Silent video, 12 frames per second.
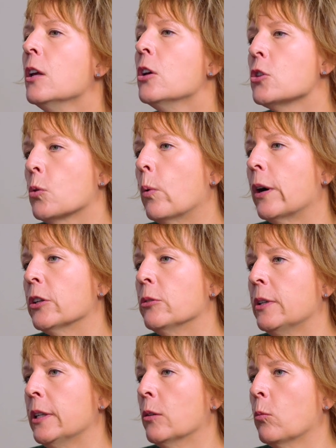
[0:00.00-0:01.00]
to where
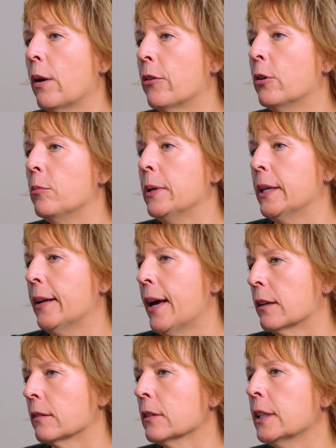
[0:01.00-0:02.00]
you need it, whether it be an
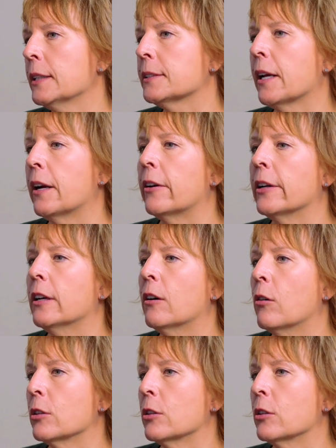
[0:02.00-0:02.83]
analytics area,